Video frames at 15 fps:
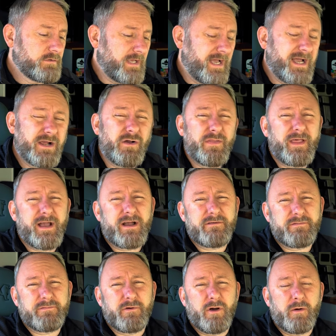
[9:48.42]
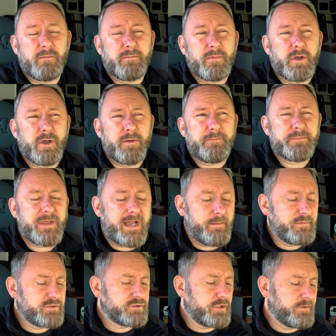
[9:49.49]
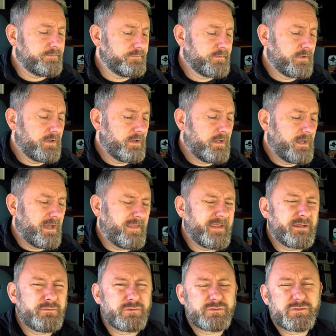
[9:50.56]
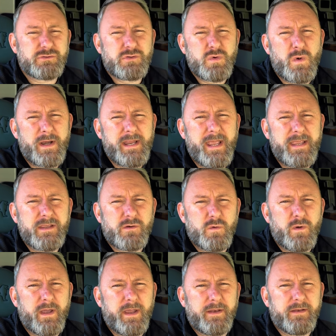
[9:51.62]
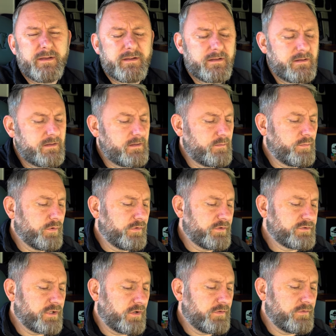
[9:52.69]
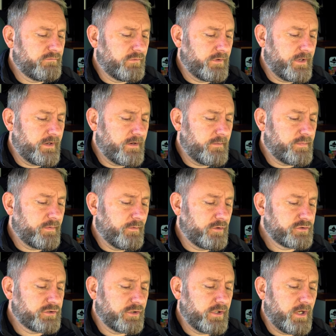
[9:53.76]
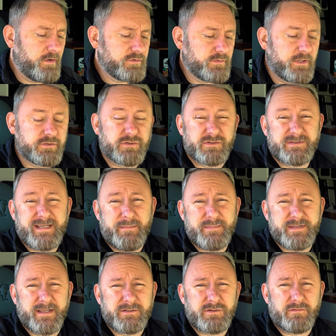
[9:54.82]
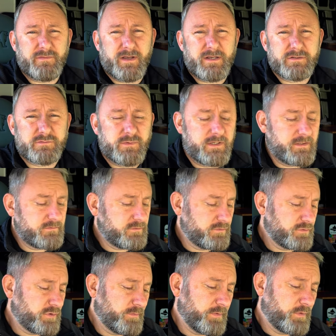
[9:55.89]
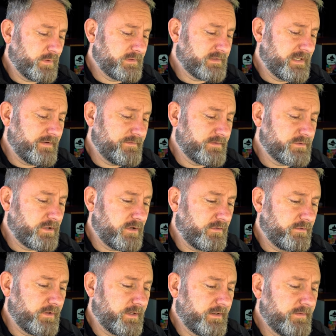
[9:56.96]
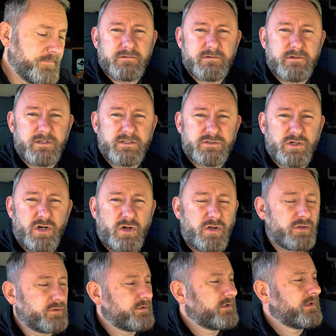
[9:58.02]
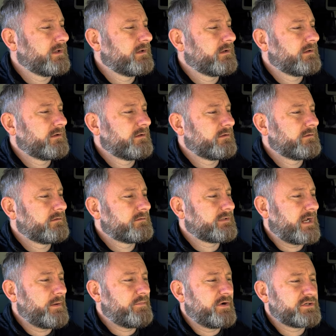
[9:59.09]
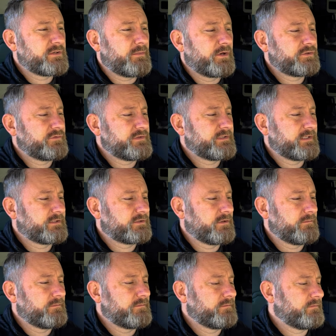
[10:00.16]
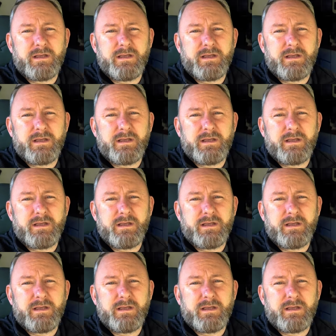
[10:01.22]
I got that from um, Amazon. I think it was 28 quid, but there's they're running a promotion on that as well, so it's 10% off that as well. So it's a couple of quid savings there on it, and it's called Tire Pressure Monitoring System.